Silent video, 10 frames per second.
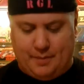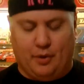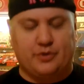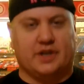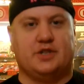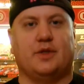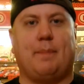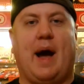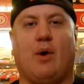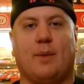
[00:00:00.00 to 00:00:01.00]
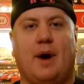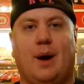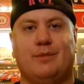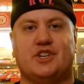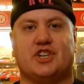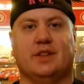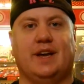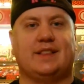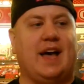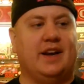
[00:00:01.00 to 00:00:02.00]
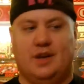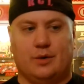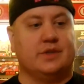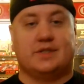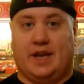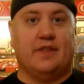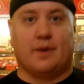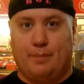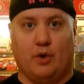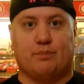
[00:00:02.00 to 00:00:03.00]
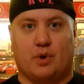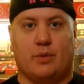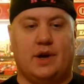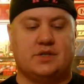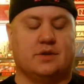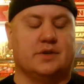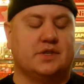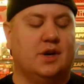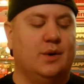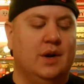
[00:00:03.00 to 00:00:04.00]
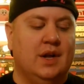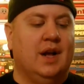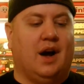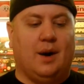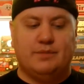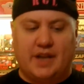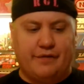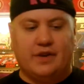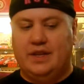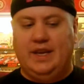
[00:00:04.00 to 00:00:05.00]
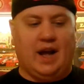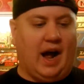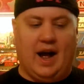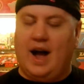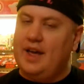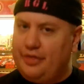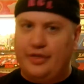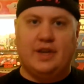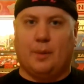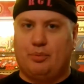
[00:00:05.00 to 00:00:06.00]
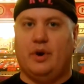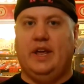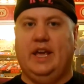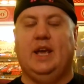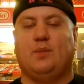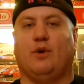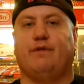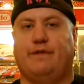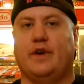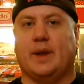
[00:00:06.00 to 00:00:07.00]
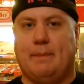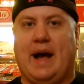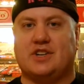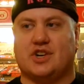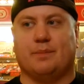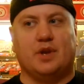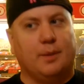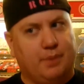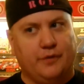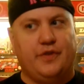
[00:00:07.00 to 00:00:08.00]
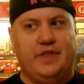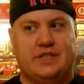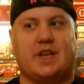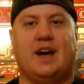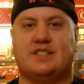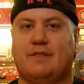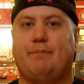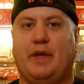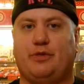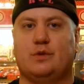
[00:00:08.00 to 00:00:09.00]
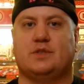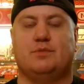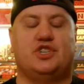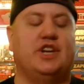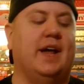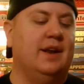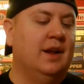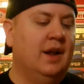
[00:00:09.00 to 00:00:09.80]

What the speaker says: They both like do the power bomb and shit like that, you know, because again, they're both pro wrestlers. So definitely, I think a pretty equal footing matchup. You know, both of these guys have been through some shit.